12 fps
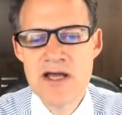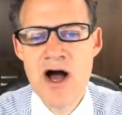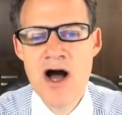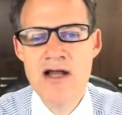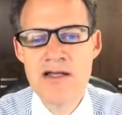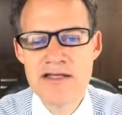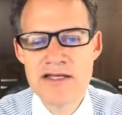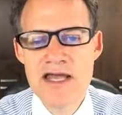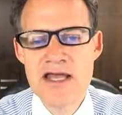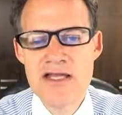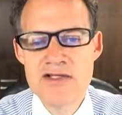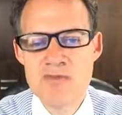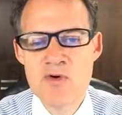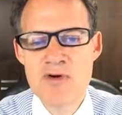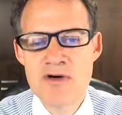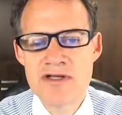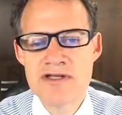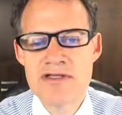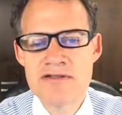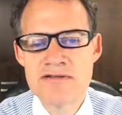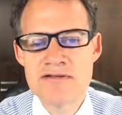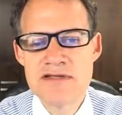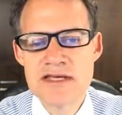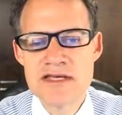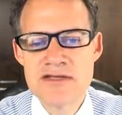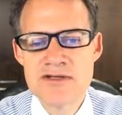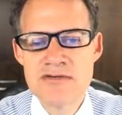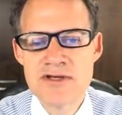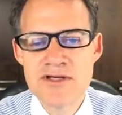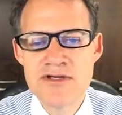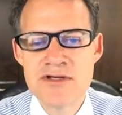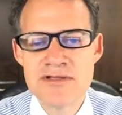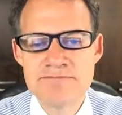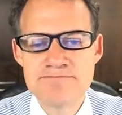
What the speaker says: all engage more in doing good.